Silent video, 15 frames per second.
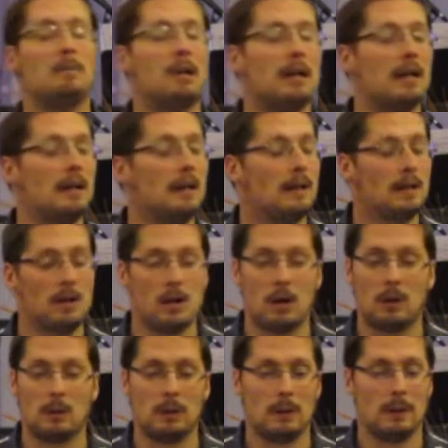but
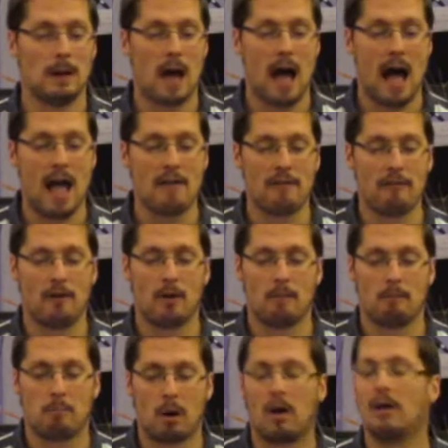I
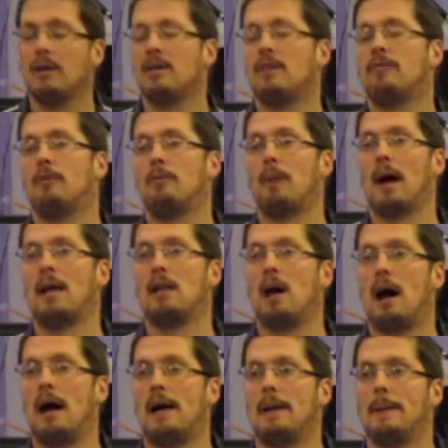felt burdened by a
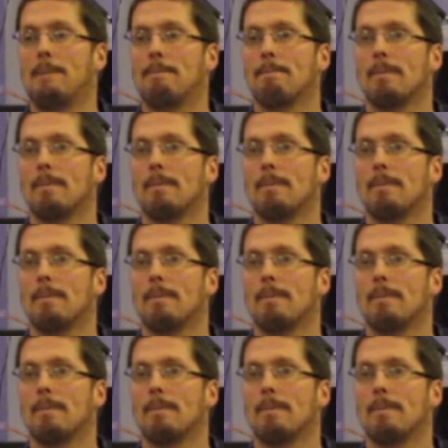lot,